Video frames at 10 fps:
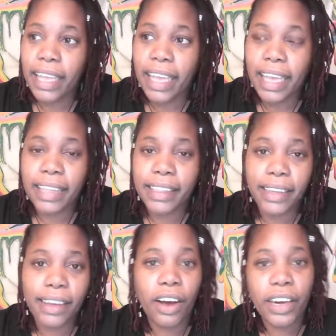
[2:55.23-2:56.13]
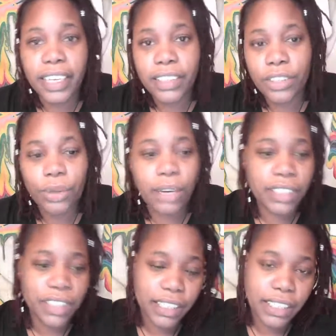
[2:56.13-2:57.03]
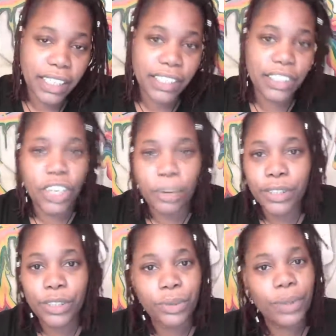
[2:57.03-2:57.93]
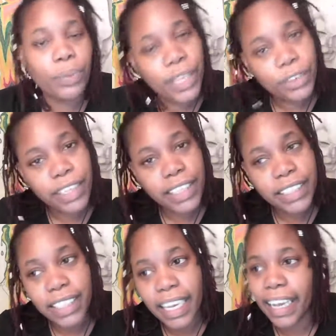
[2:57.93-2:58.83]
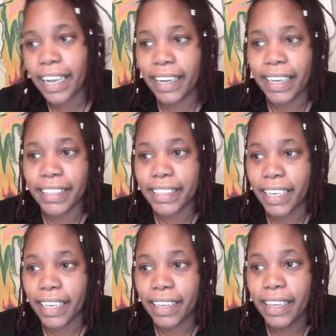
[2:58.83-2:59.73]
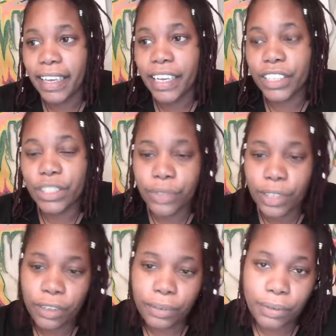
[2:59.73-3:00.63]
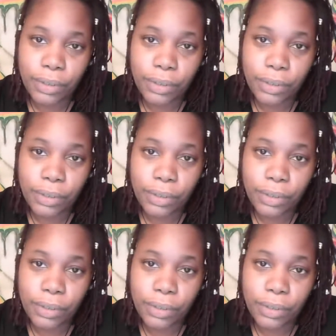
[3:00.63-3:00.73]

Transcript: and the audience or whoever's listening determines who the winner is, and it's a real